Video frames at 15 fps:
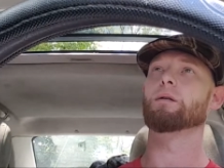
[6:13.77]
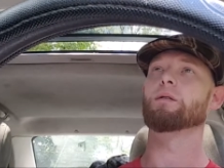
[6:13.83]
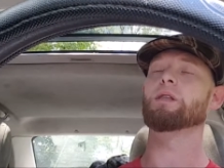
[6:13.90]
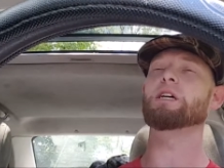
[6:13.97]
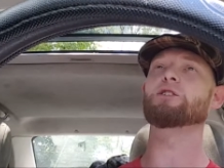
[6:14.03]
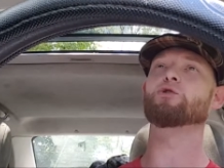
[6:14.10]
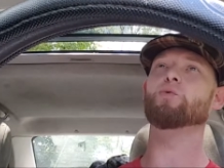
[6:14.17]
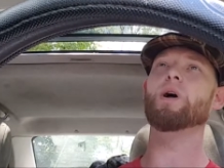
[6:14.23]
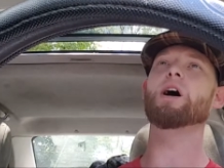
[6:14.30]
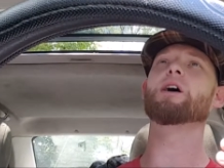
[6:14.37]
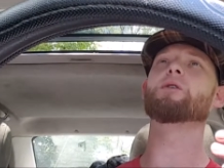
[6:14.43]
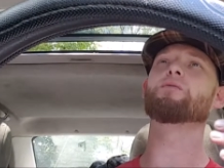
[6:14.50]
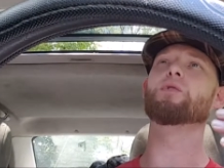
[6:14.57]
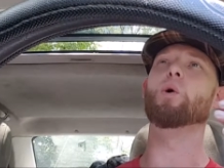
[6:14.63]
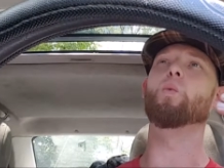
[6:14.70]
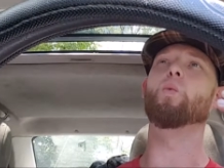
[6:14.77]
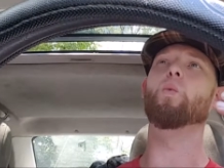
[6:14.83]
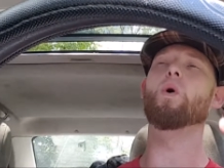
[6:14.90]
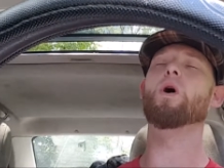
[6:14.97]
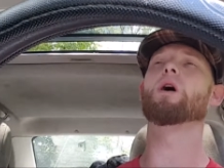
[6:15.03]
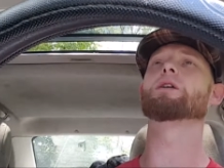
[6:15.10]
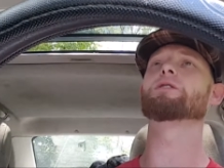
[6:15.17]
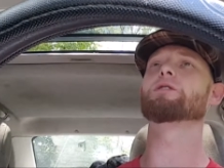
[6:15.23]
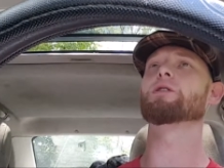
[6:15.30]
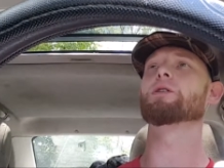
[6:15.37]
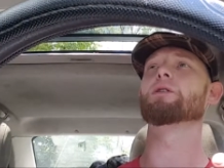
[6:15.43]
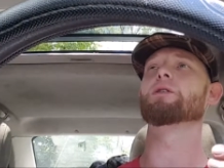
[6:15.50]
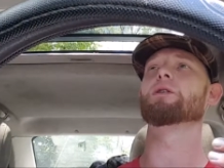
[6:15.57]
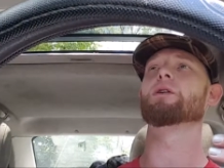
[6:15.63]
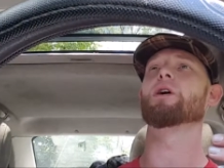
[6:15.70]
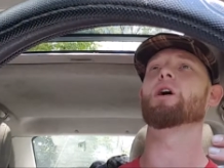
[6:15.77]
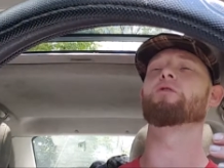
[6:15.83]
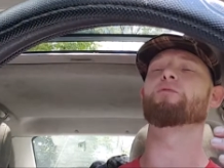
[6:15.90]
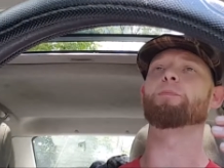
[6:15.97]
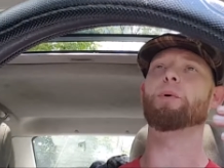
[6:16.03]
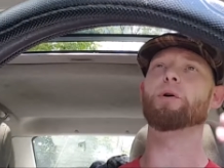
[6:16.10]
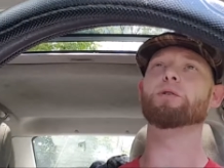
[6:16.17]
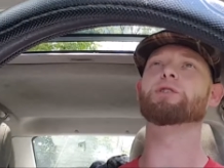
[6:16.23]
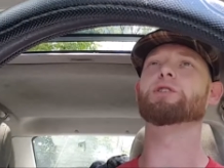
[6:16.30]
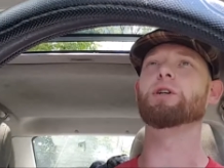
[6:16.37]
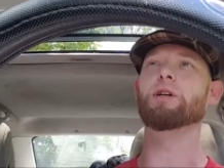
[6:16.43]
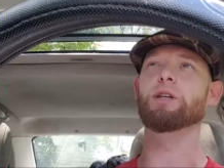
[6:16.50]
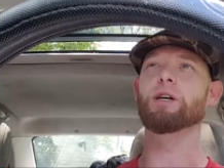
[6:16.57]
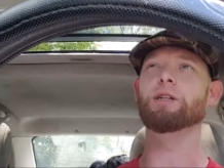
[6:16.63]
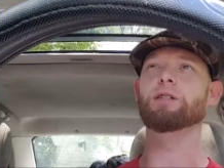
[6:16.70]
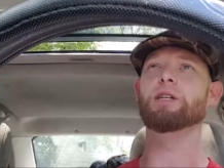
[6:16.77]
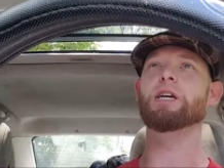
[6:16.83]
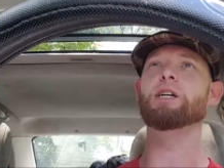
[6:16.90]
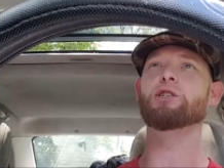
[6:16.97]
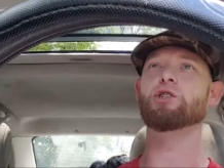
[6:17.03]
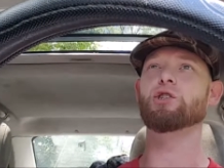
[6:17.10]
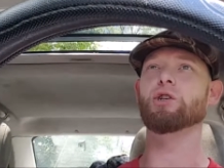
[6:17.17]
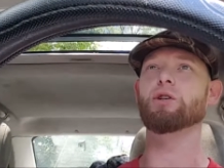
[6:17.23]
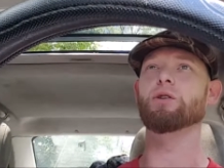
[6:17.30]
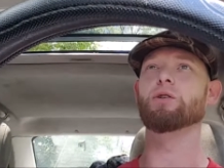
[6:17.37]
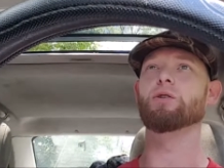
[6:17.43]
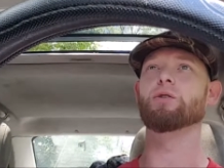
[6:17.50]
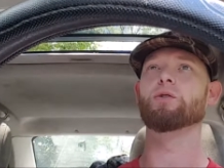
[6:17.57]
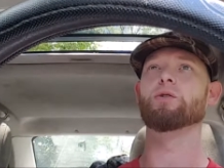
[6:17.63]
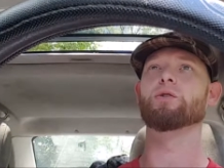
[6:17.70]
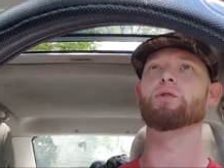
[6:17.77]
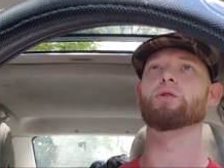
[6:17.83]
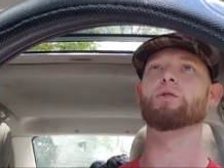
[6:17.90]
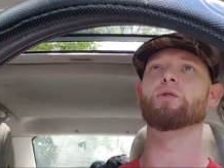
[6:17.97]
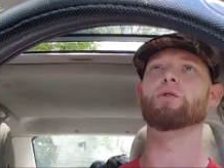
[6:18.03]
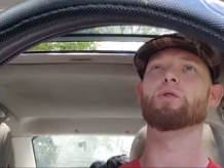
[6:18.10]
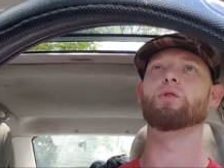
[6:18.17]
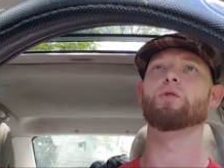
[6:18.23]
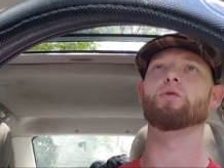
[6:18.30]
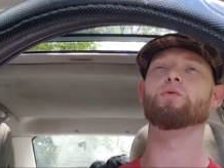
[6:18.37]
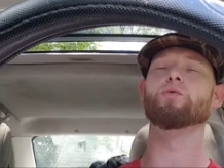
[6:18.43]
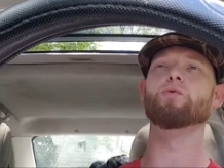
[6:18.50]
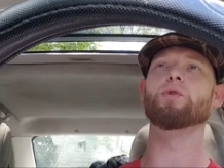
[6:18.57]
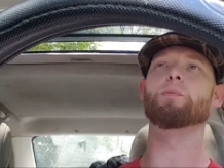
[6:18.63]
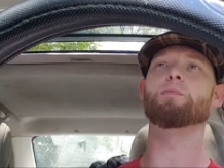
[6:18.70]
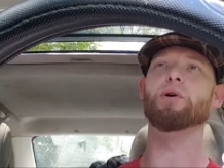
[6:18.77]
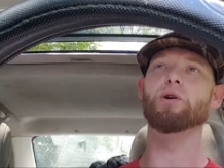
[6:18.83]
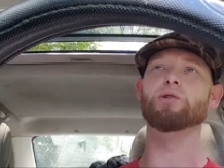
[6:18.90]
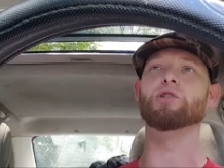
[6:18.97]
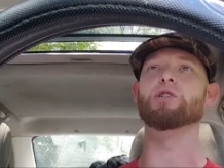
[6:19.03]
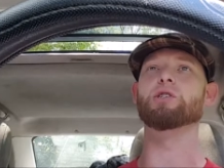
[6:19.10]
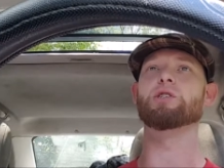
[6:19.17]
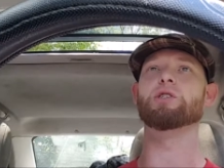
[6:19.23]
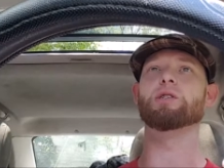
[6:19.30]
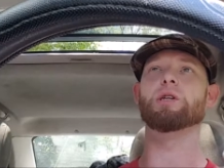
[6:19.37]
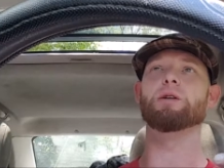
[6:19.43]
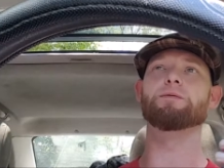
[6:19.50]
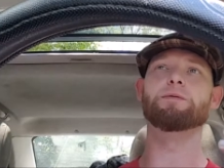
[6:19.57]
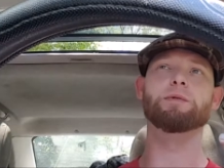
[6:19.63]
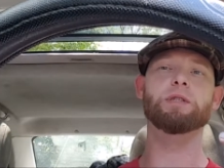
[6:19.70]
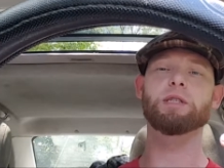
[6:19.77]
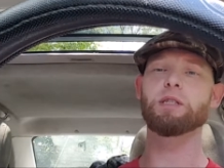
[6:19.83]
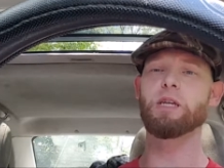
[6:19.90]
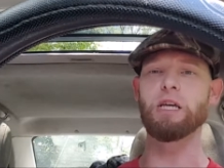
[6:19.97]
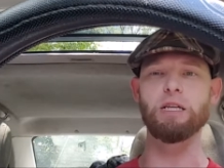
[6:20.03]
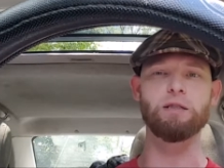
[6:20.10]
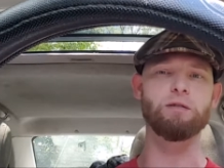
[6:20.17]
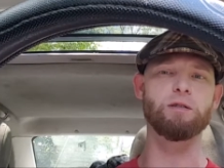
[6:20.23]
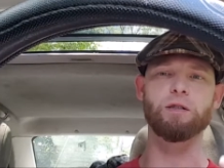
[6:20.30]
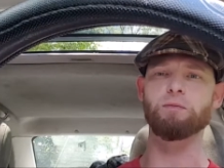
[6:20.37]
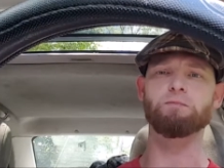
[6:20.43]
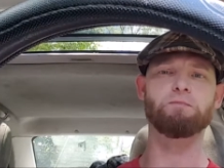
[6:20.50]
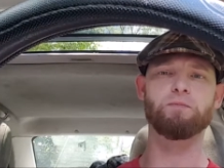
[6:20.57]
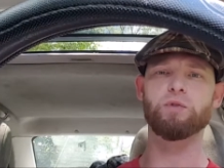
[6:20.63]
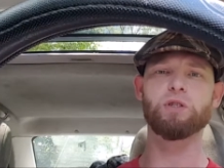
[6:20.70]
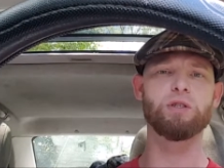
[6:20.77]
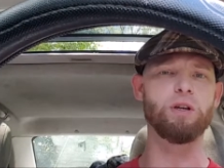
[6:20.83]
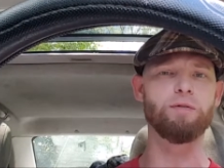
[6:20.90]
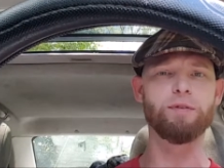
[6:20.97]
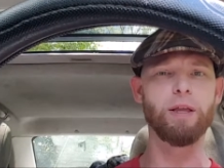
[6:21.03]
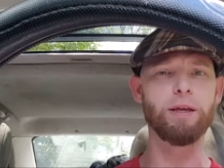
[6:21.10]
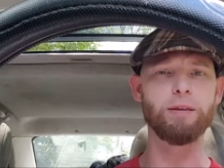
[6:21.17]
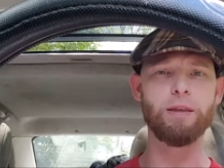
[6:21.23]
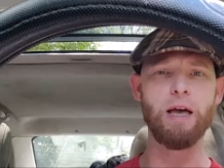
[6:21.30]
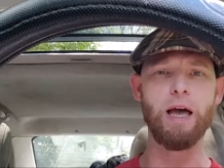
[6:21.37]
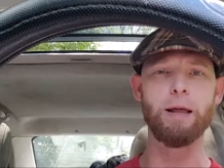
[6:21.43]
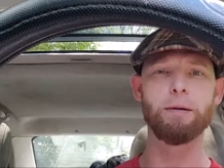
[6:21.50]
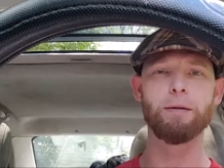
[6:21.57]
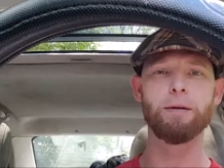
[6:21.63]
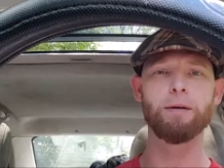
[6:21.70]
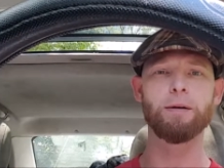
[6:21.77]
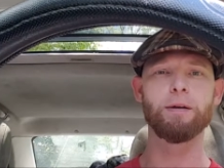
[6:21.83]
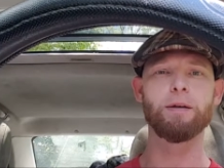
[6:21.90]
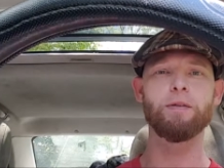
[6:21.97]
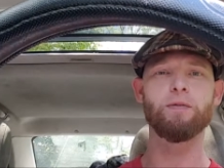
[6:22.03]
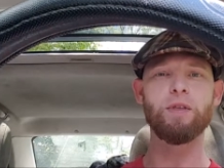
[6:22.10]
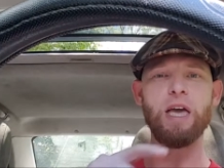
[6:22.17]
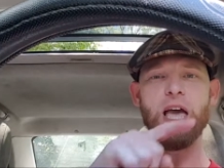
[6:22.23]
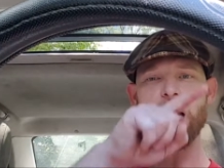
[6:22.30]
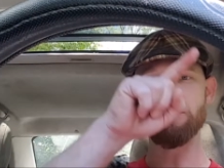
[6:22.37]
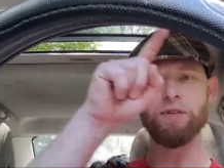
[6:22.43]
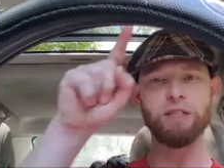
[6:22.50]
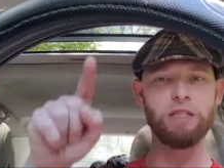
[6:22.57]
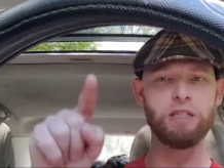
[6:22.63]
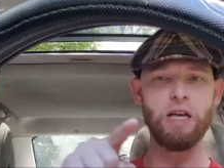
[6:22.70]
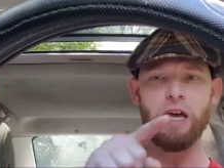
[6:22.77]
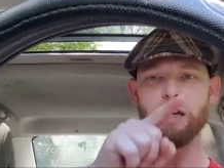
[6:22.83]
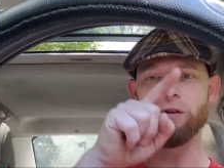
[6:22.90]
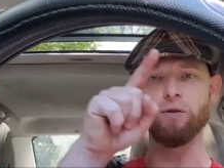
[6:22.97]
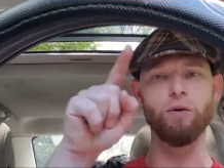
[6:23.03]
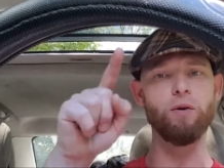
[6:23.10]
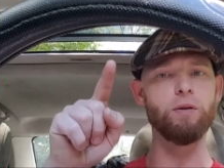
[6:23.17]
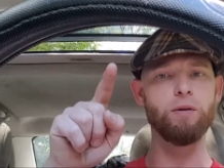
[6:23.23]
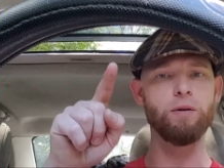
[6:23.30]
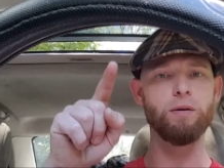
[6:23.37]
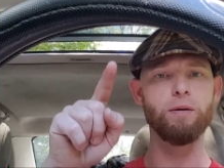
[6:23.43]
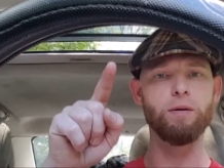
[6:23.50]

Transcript: the want of personalization through the purchase of skins and stuff like that. They have a cycle.